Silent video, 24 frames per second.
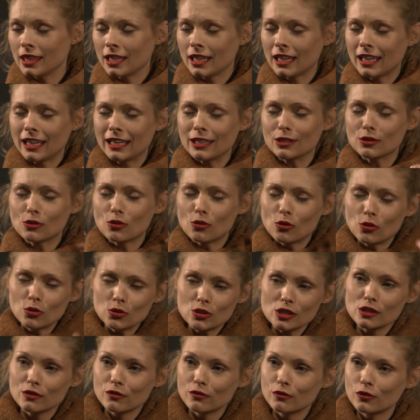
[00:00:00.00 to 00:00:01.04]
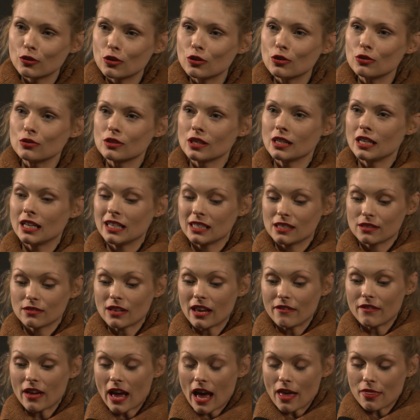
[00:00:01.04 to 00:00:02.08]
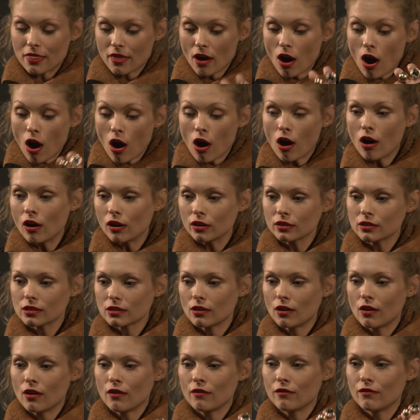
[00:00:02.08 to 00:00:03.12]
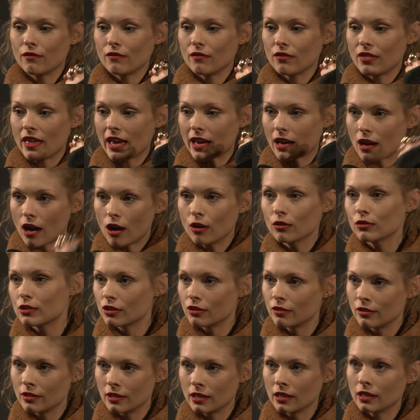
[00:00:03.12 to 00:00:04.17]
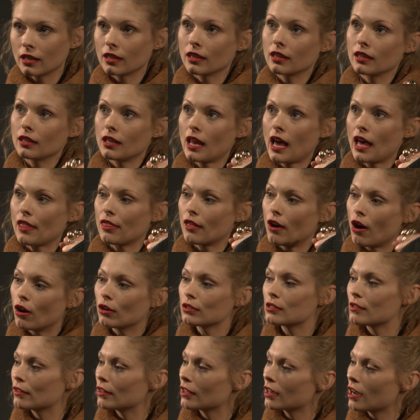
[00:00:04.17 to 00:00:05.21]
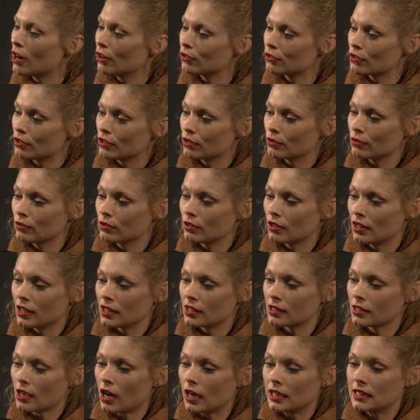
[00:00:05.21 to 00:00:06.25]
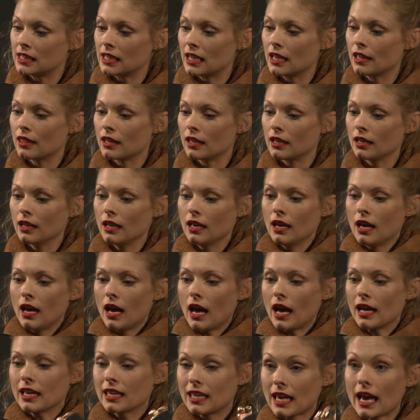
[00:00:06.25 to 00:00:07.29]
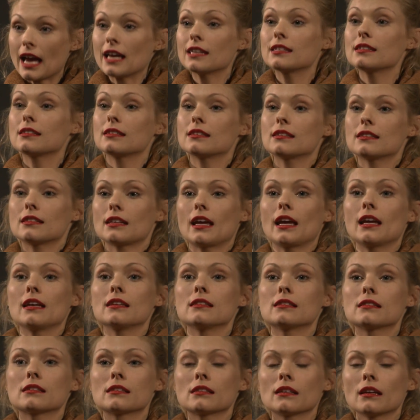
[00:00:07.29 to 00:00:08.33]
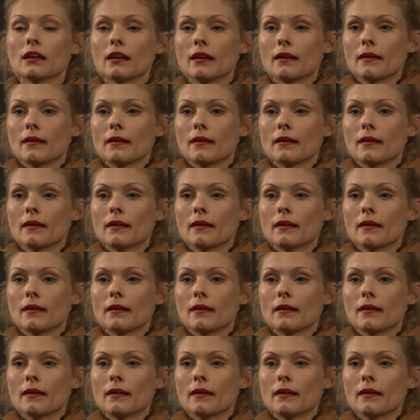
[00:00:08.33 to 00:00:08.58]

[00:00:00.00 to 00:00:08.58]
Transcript: and they eat gorgeous food, and it's at the heart of their culture. And at the heart of their culture is also this idea that a guest is,